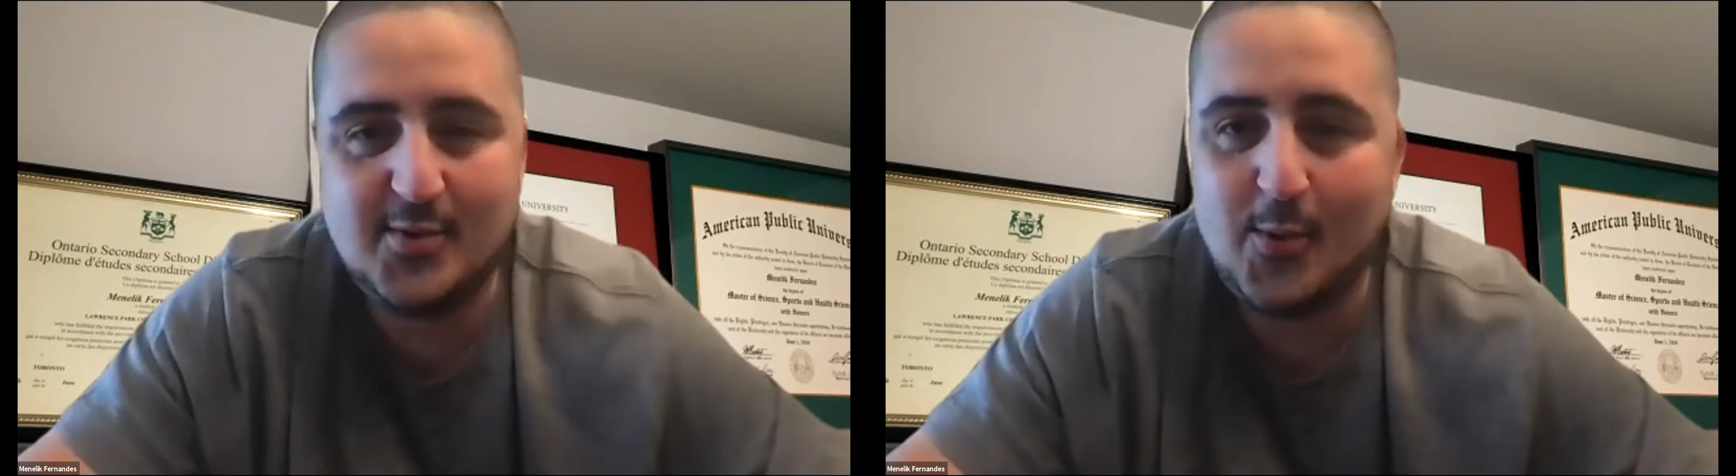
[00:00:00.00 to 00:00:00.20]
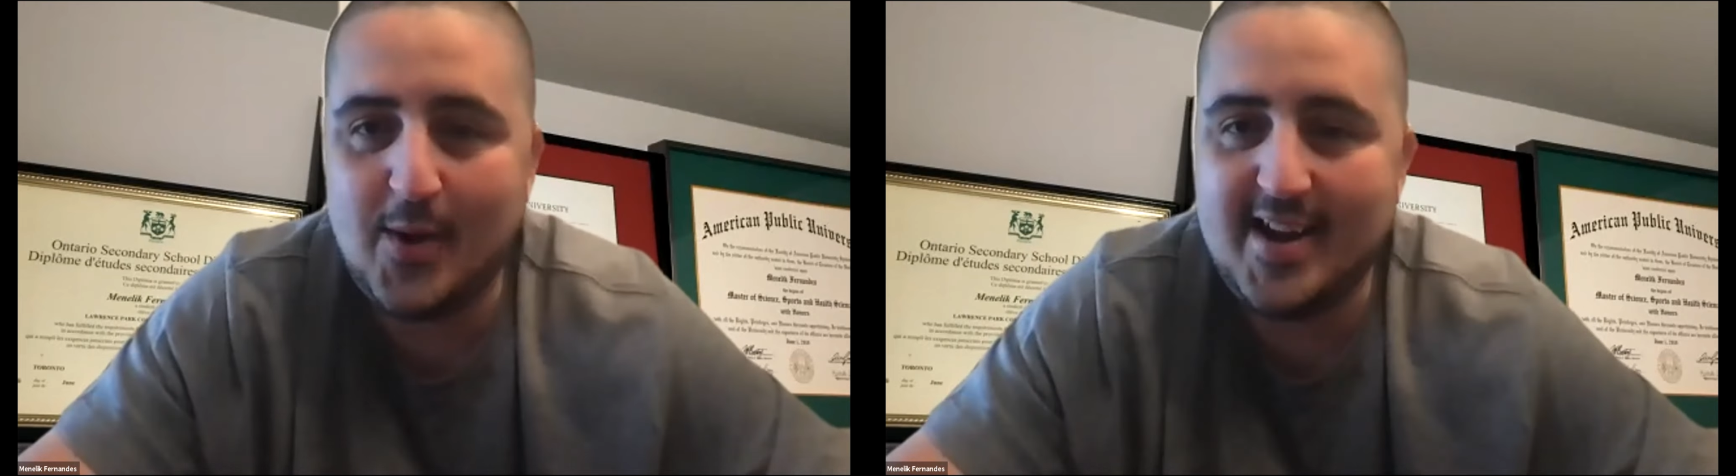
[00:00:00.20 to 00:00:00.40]

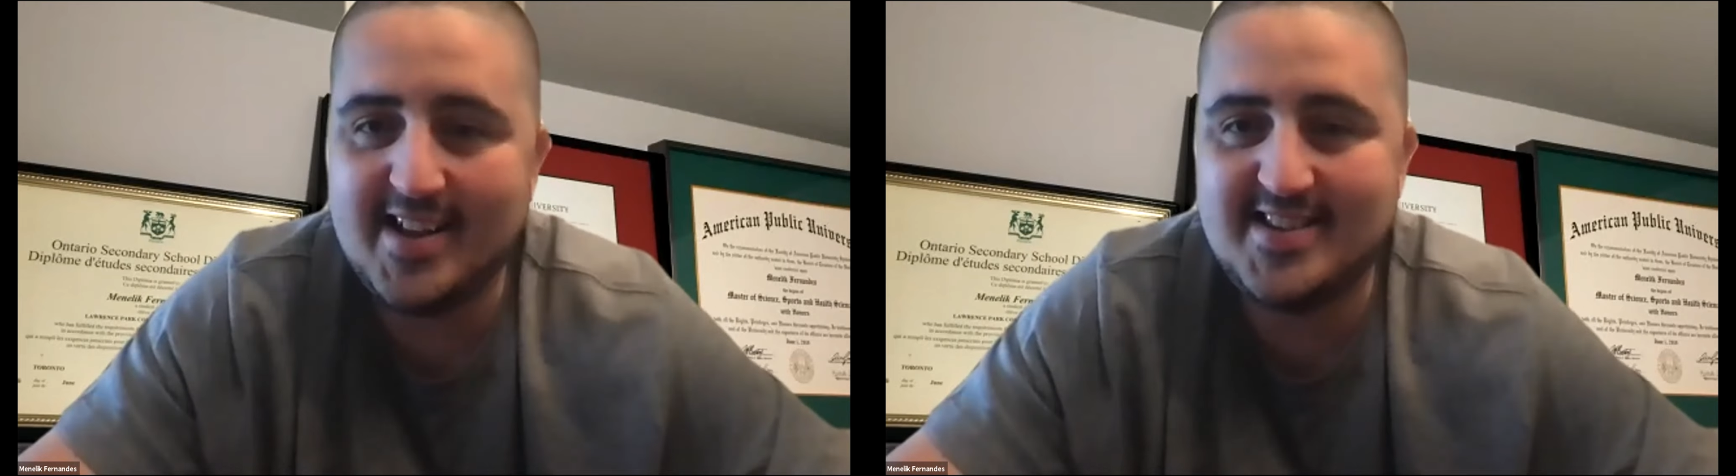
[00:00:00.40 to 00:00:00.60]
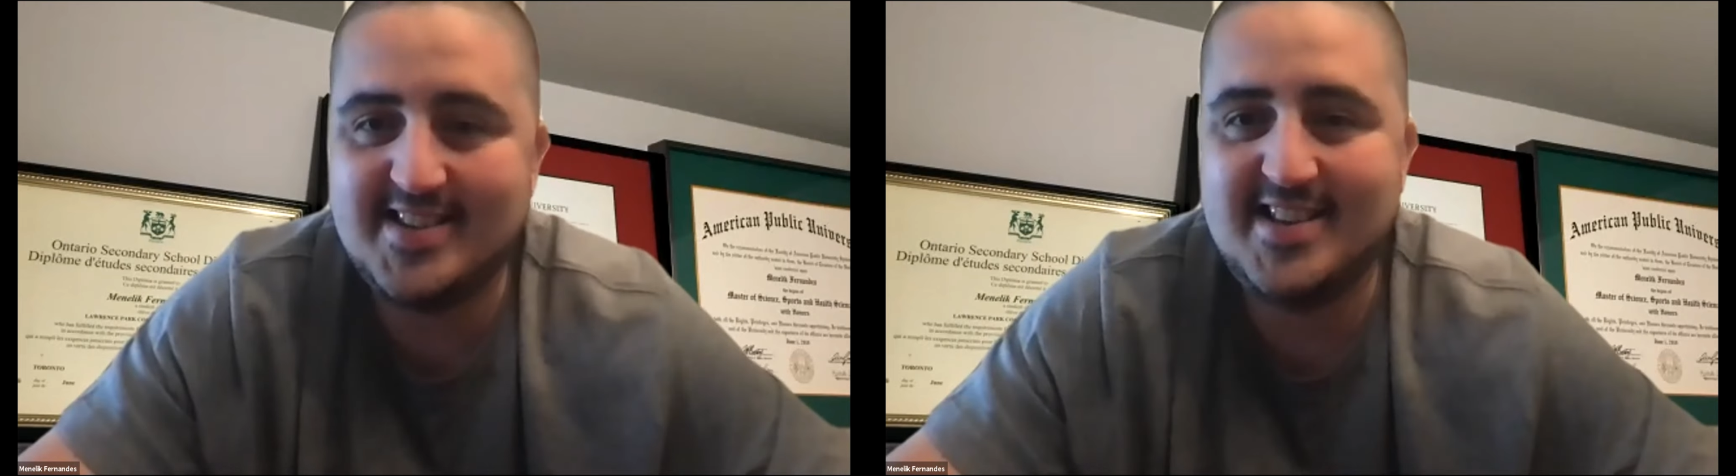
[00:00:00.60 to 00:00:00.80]
quite
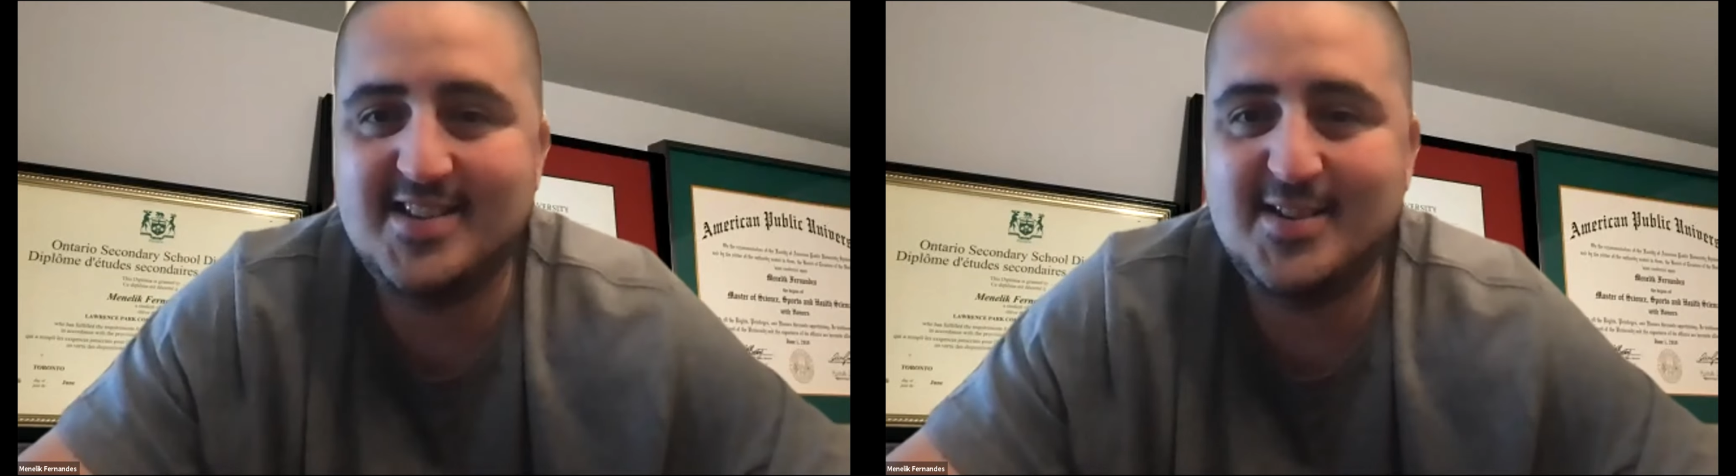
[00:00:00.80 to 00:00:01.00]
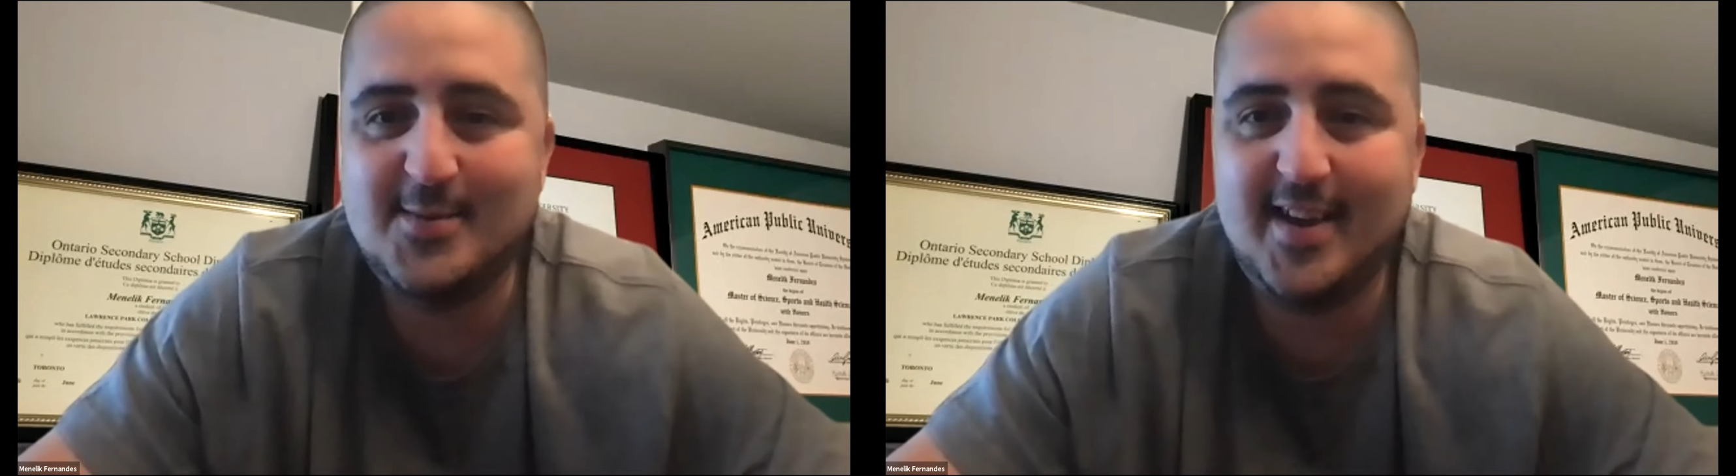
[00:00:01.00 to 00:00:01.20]

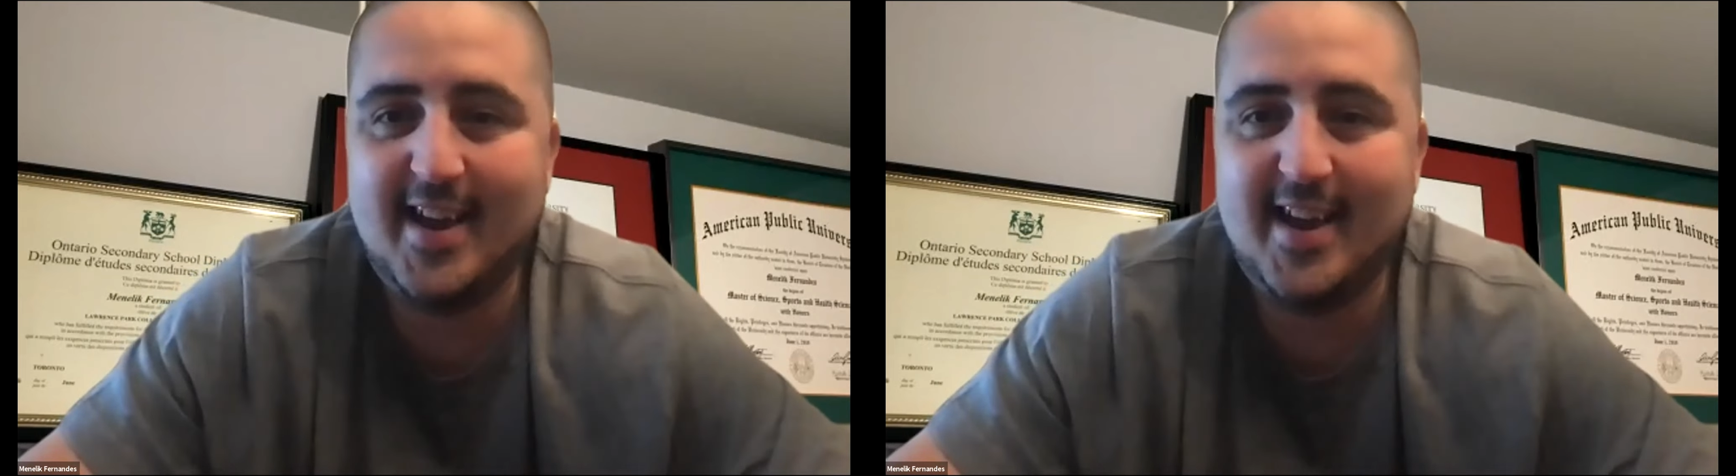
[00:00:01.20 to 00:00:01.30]
extensive,